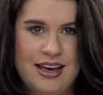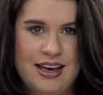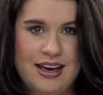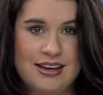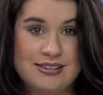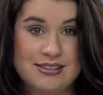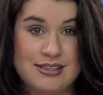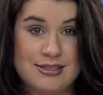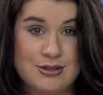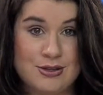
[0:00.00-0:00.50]

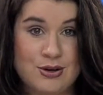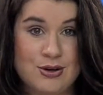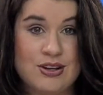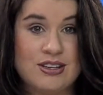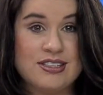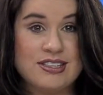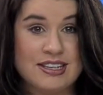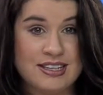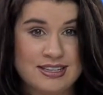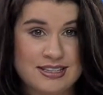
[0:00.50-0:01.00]
as the
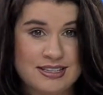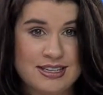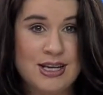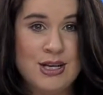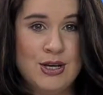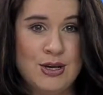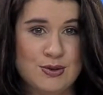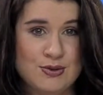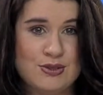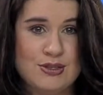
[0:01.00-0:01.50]
circus
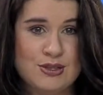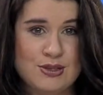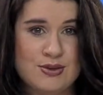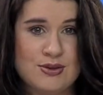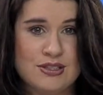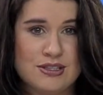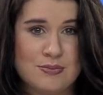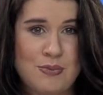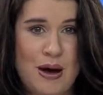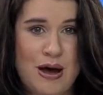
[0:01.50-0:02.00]
continues to
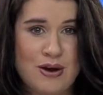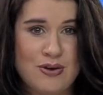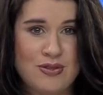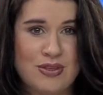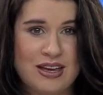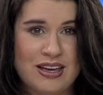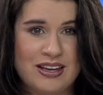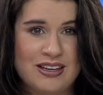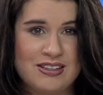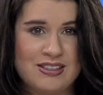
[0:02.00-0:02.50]
inspire
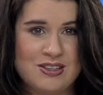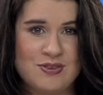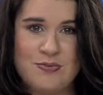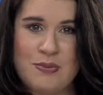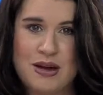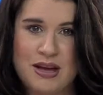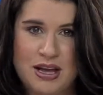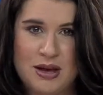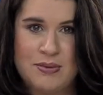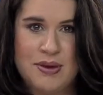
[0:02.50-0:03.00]
the kids of
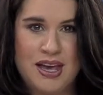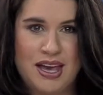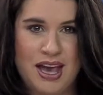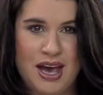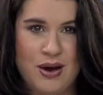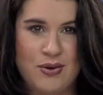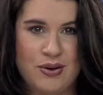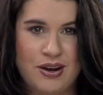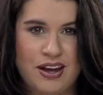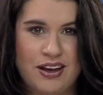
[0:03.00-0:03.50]
Miami
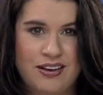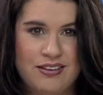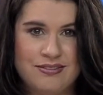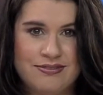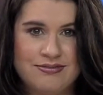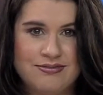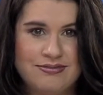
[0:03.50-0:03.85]
County.